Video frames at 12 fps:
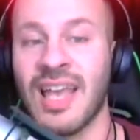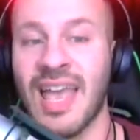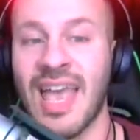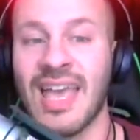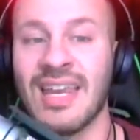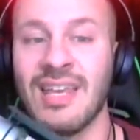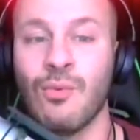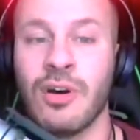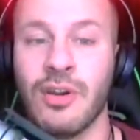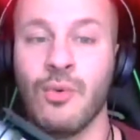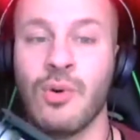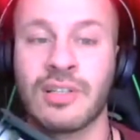anyone
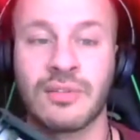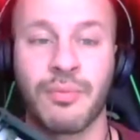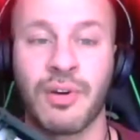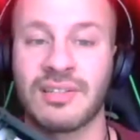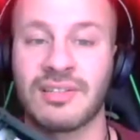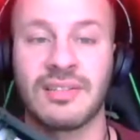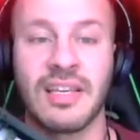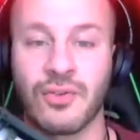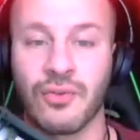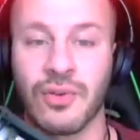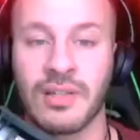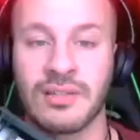who expresses
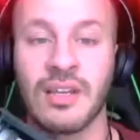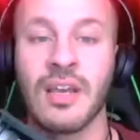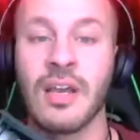interest,